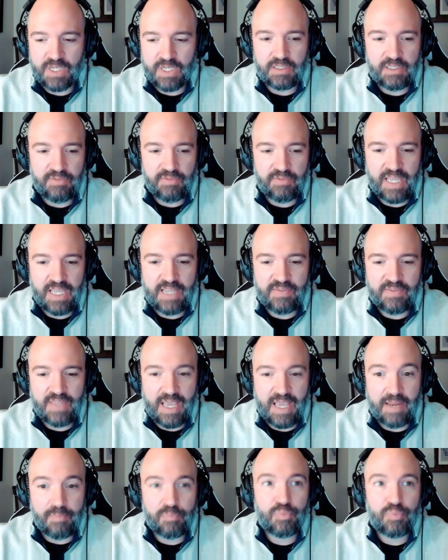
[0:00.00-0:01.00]
alleviate
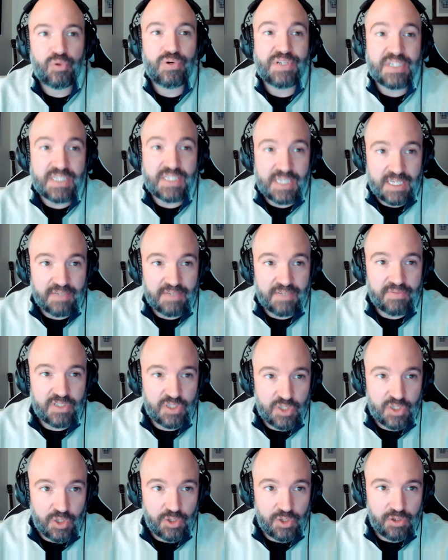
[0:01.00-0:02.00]
that
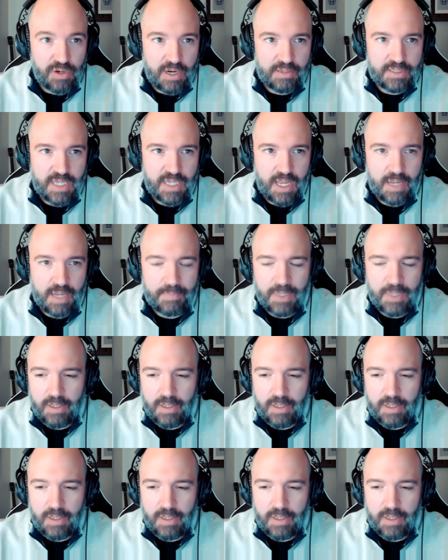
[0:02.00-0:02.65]
perceived turnaround time.